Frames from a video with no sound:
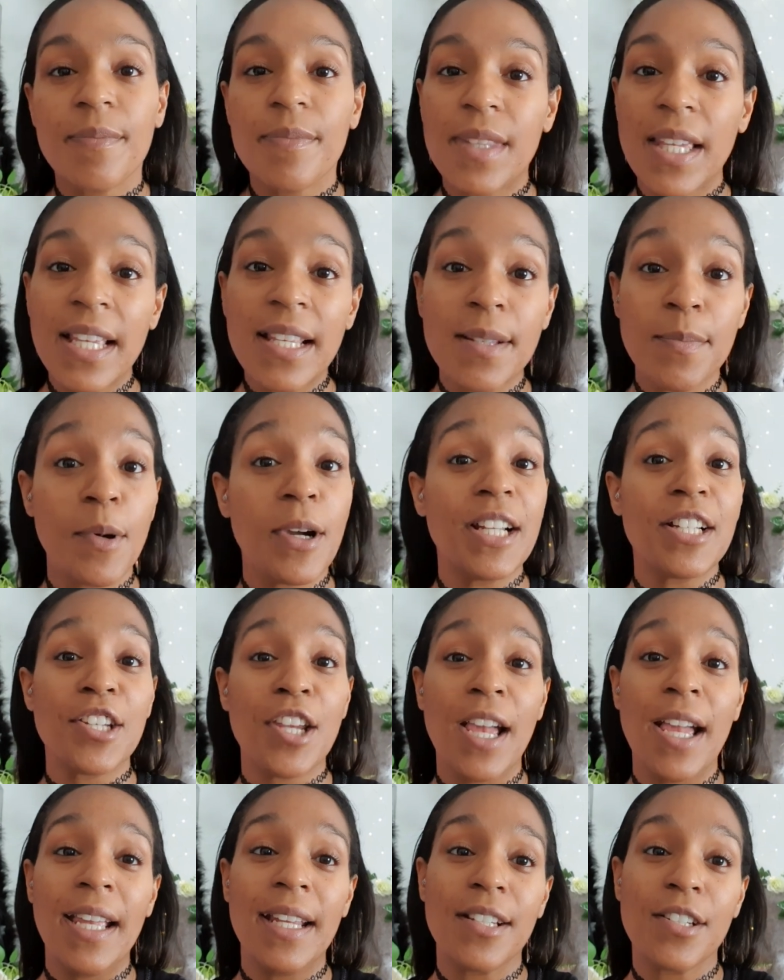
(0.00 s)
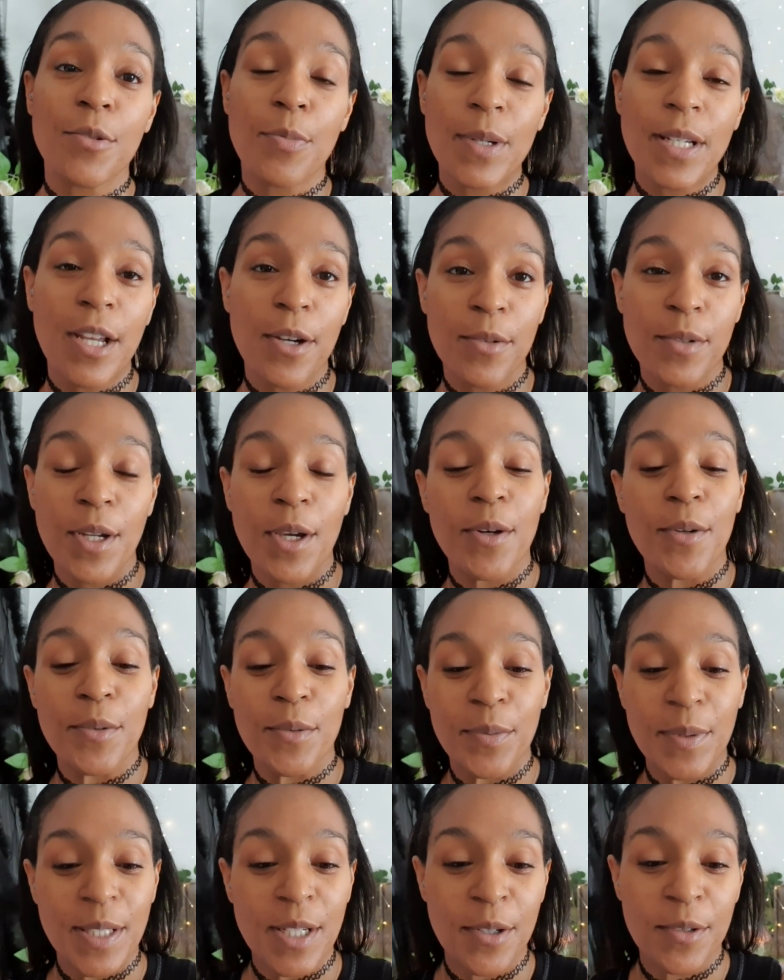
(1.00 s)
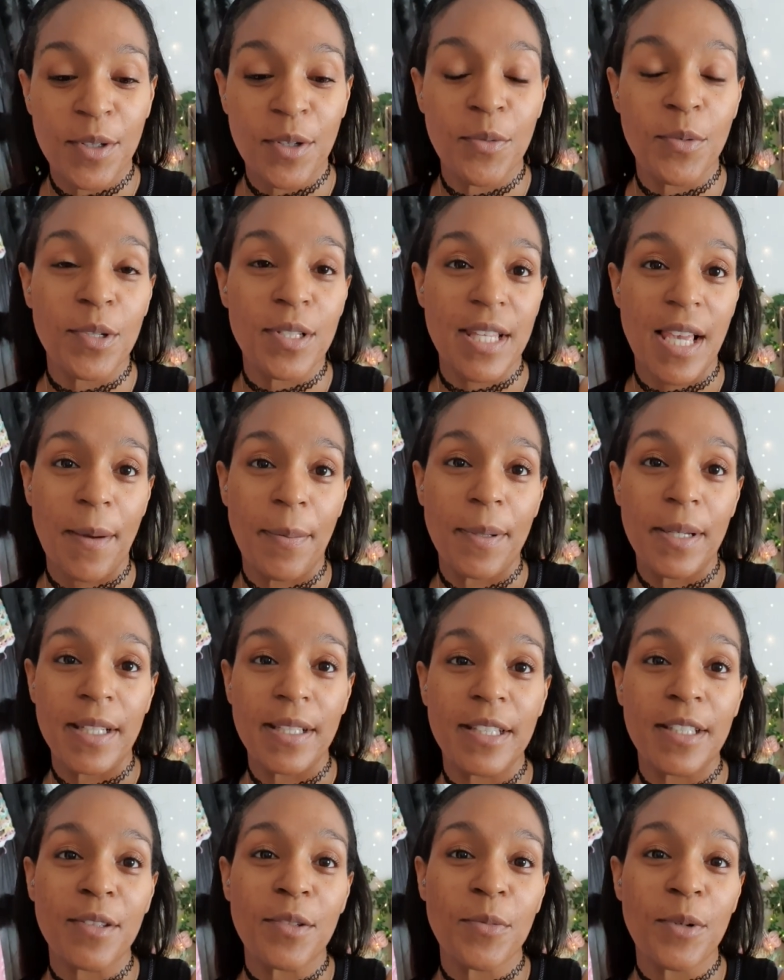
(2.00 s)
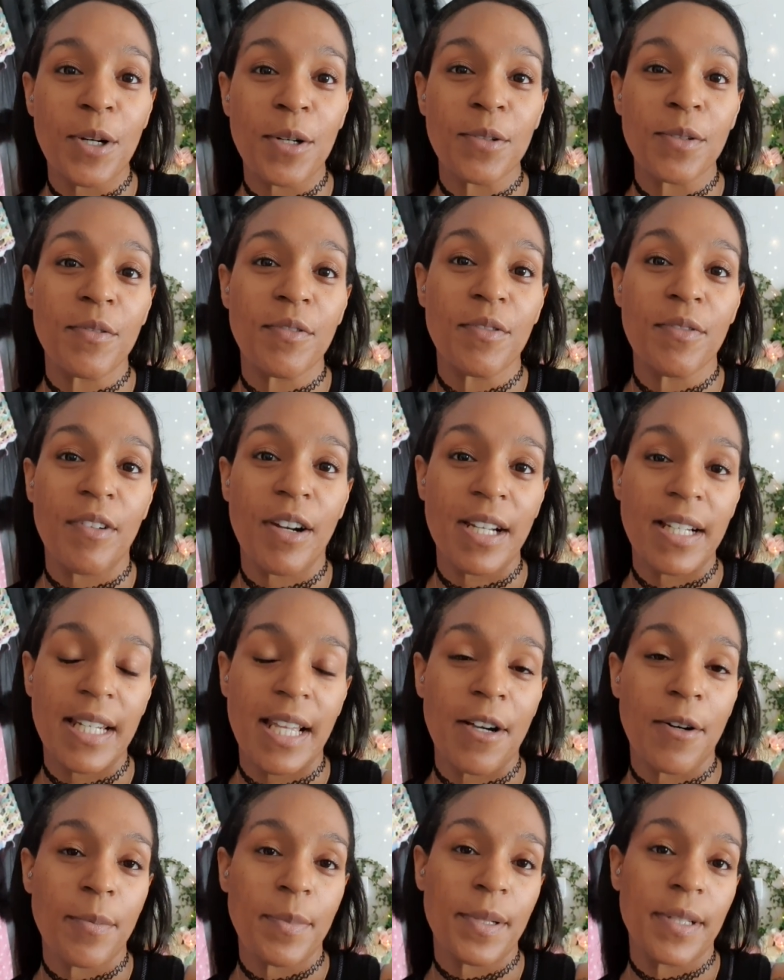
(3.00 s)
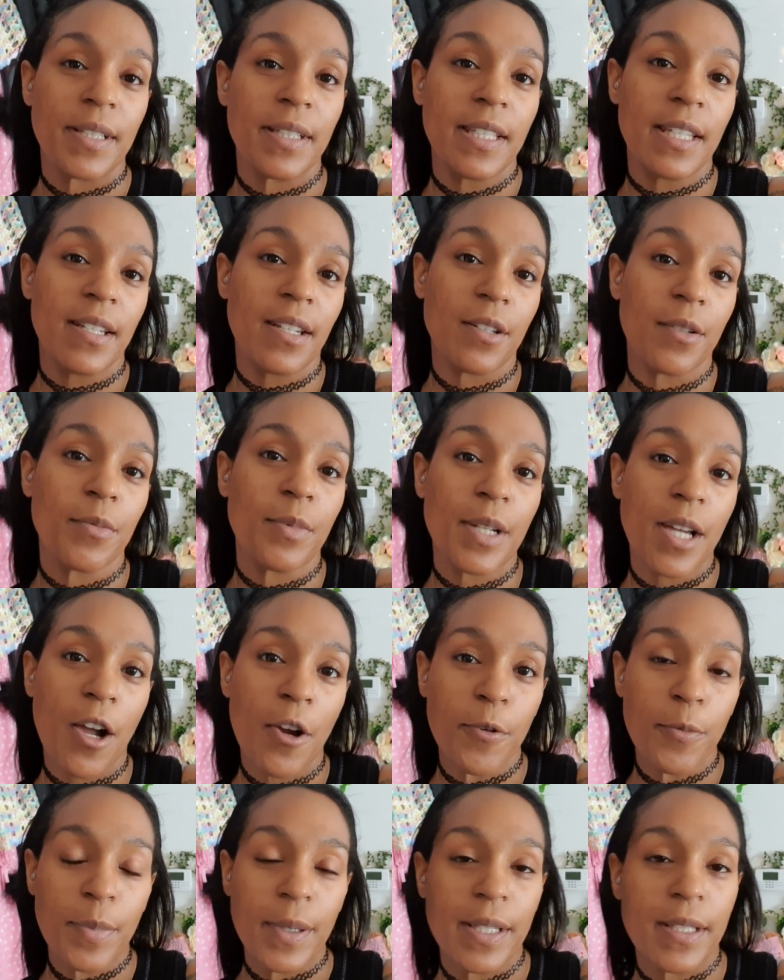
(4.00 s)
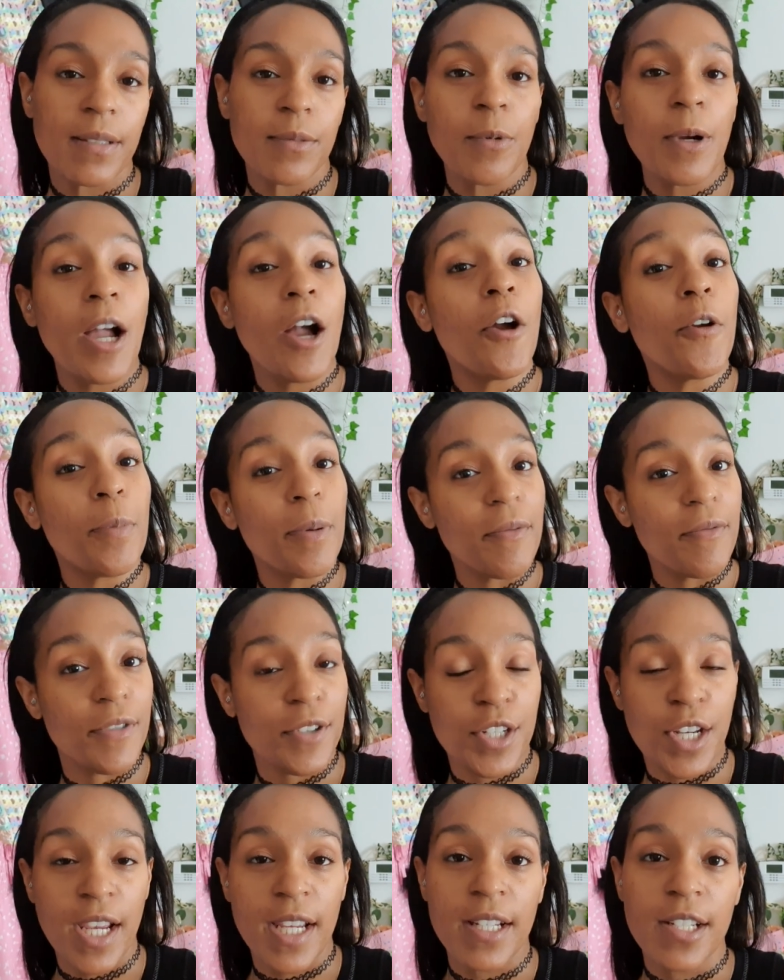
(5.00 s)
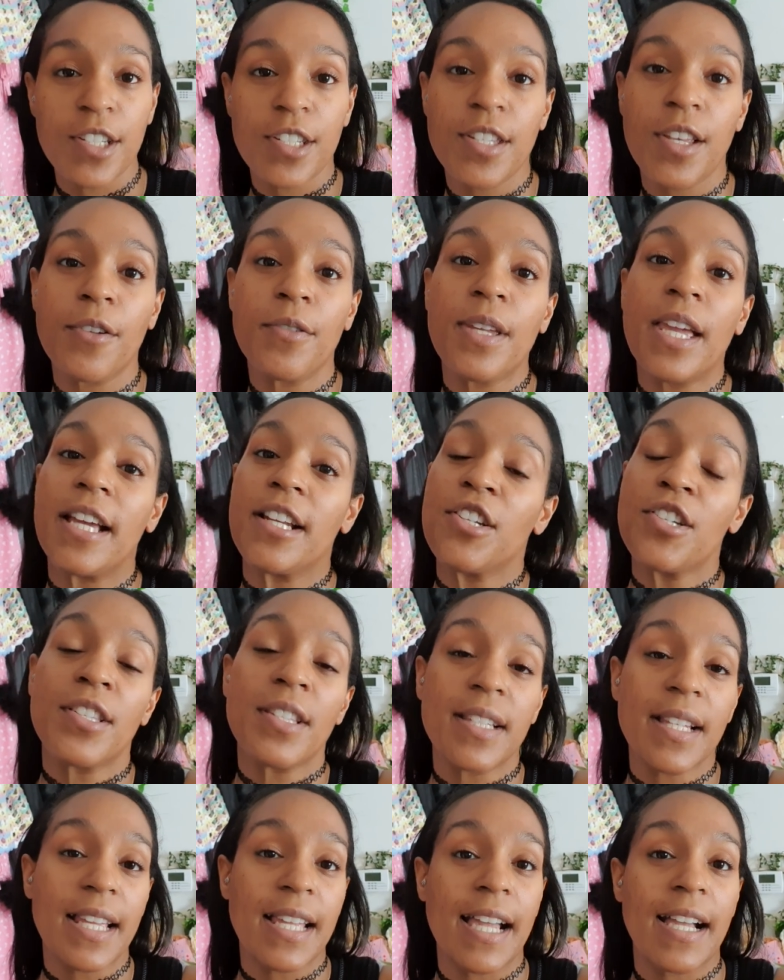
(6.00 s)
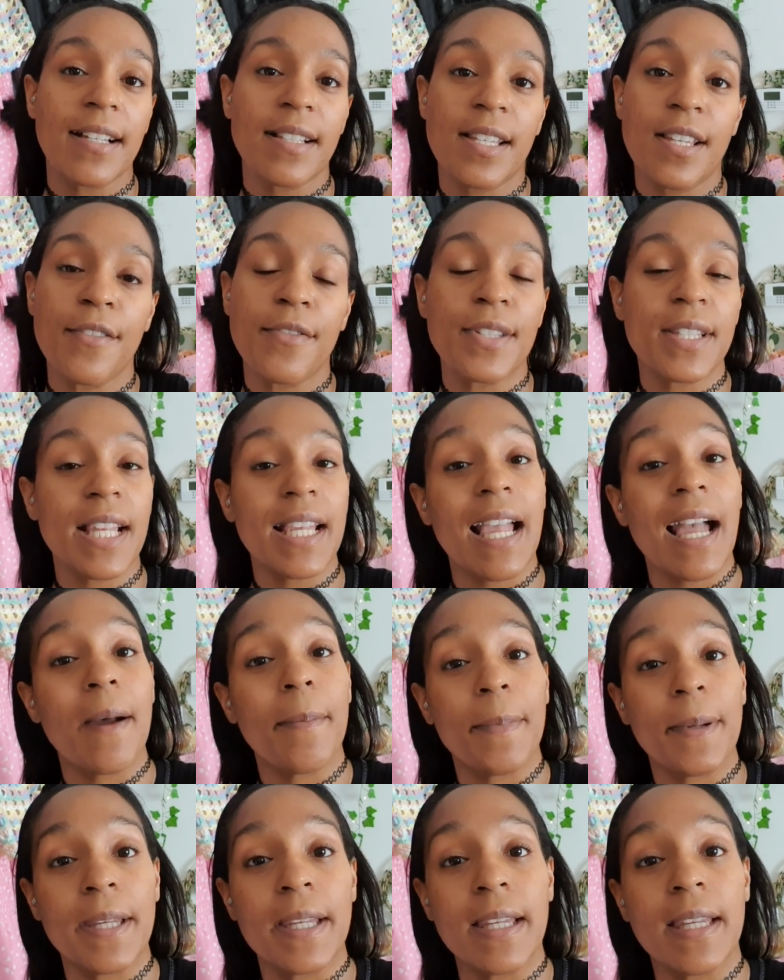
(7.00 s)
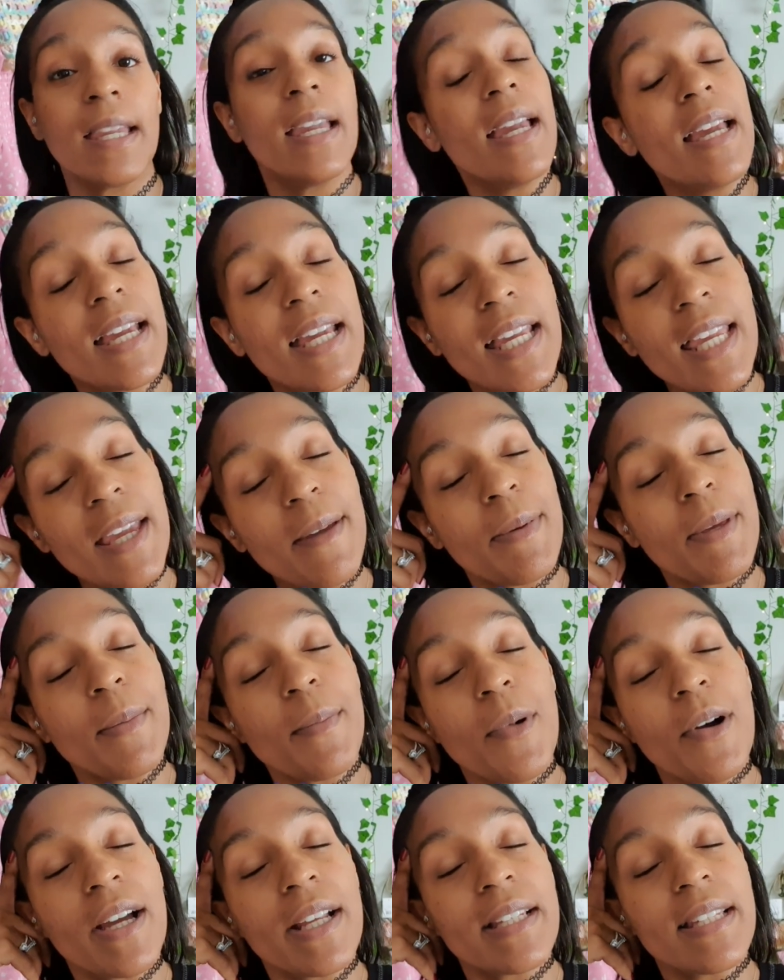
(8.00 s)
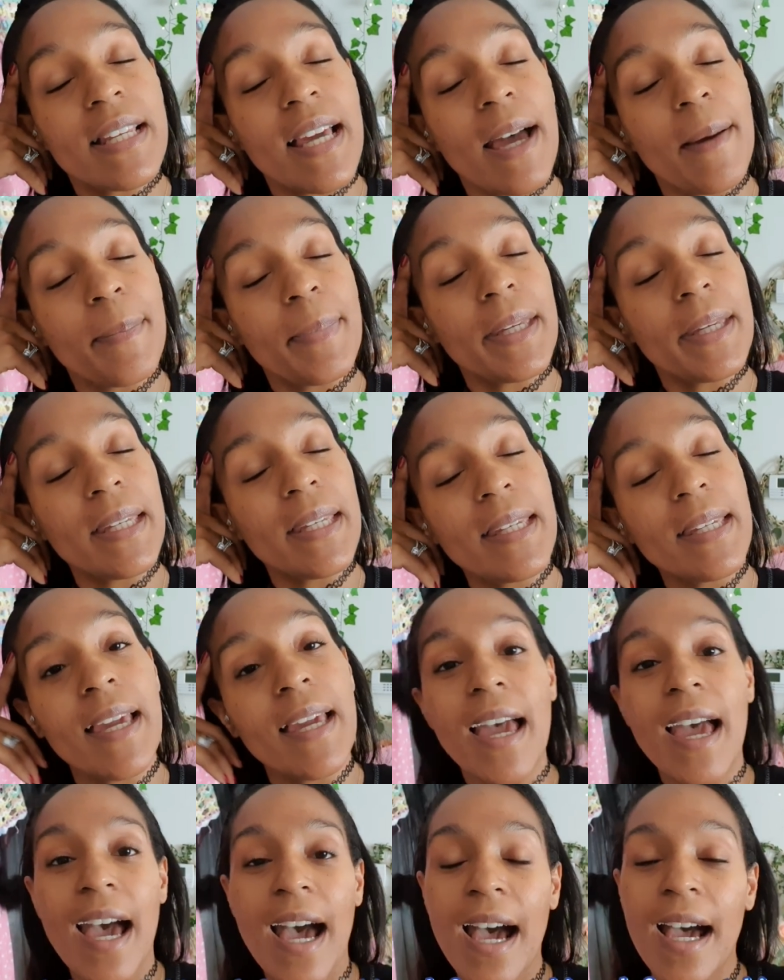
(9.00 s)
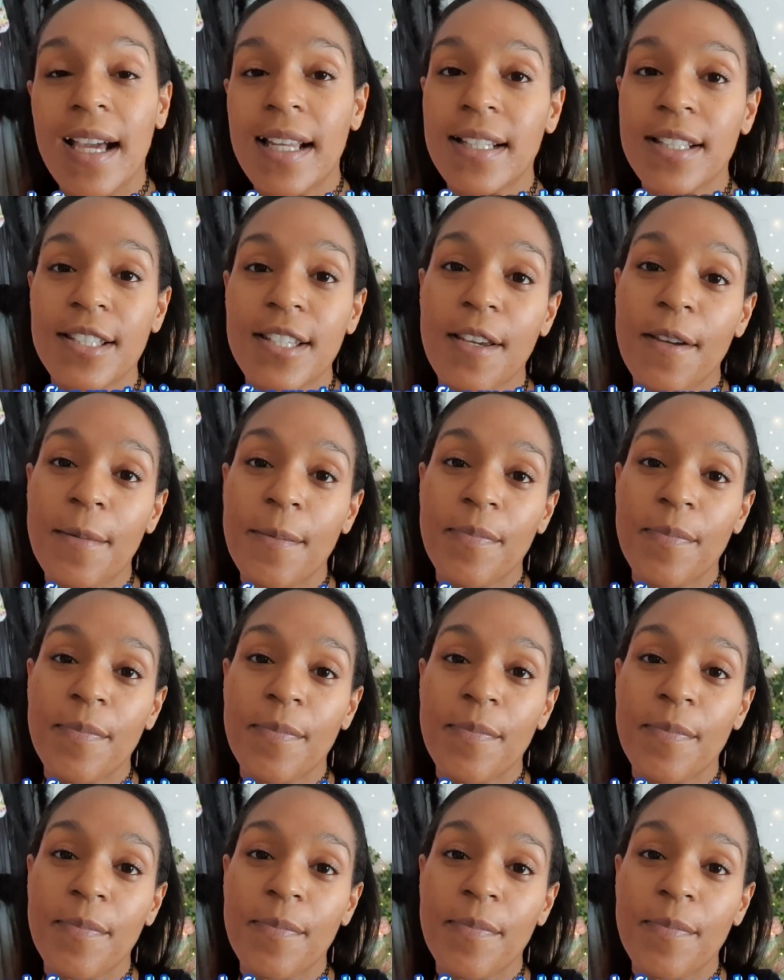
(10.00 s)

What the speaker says: things might change. We don't know. We don't know what's happening in the world right now. But, you know, we're hoping for change. So, yeah, just stay active, stay happy, keep your mind happy, and